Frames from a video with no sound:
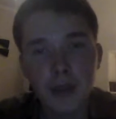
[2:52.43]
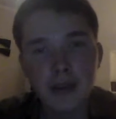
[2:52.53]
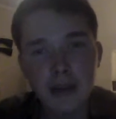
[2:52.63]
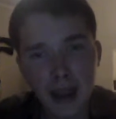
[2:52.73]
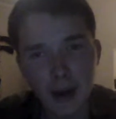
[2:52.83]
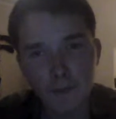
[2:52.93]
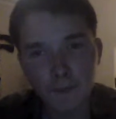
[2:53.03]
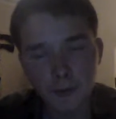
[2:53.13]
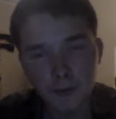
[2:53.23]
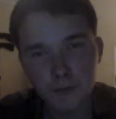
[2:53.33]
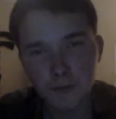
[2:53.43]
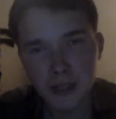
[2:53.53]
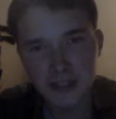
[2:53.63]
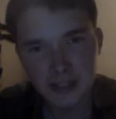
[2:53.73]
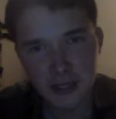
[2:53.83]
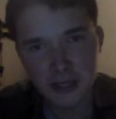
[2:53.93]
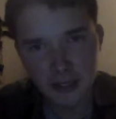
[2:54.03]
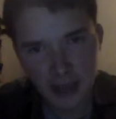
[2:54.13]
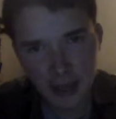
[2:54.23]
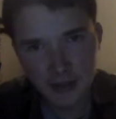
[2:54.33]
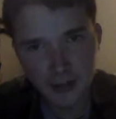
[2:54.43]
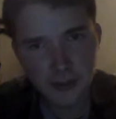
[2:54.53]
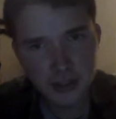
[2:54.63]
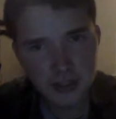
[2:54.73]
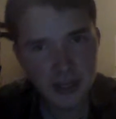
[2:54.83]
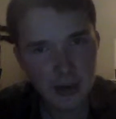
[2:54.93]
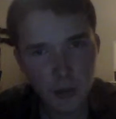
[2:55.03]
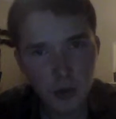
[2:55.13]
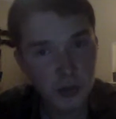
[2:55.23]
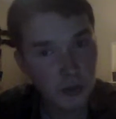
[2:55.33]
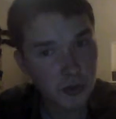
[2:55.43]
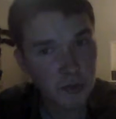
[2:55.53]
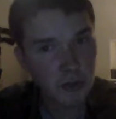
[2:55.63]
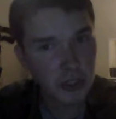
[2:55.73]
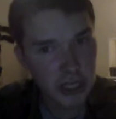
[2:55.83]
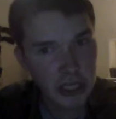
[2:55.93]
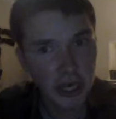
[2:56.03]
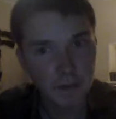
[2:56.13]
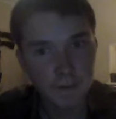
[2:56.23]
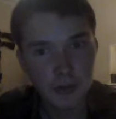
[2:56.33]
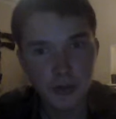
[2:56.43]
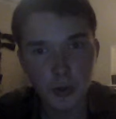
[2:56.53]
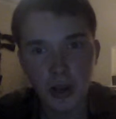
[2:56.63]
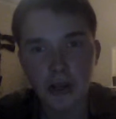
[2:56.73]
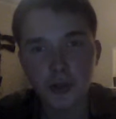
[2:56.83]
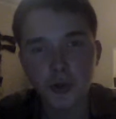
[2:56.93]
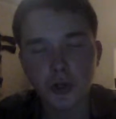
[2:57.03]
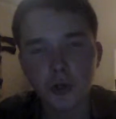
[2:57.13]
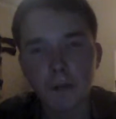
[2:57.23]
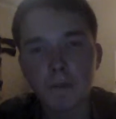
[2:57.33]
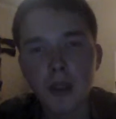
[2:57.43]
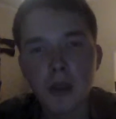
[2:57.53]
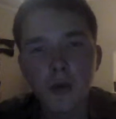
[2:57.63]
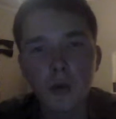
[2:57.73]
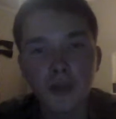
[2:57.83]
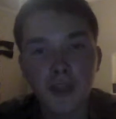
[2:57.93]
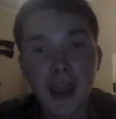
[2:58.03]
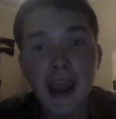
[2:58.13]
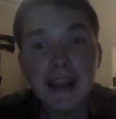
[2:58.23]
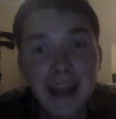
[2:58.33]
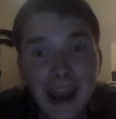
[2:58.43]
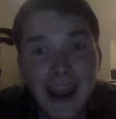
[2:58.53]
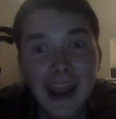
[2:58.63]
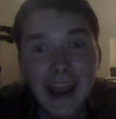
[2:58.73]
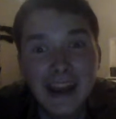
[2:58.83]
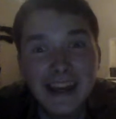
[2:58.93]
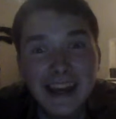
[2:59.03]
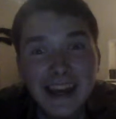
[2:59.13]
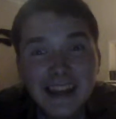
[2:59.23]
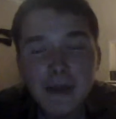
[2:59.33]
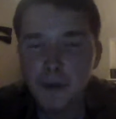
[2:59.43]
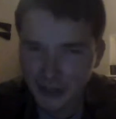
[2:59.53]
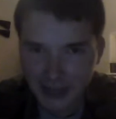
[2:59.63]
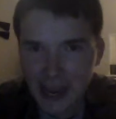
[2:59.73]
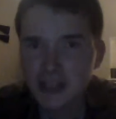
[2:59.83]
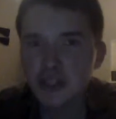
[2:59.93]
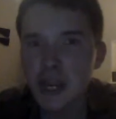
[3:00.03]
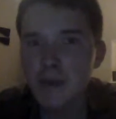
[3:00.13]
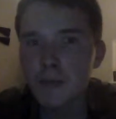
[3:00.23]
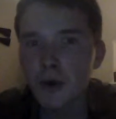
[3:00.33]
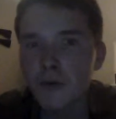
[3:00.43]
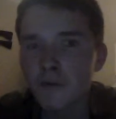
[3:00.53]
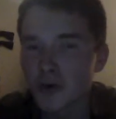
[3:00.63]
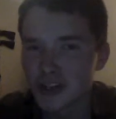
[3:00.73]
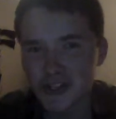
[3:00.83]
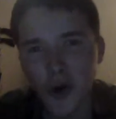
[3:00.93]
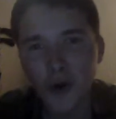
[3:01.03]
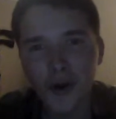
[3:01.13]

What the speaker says: Now, as I say again, the M16A1 was supposed to be a machine gun, so it had a short clip. What they did, they put the gas chamber for an assault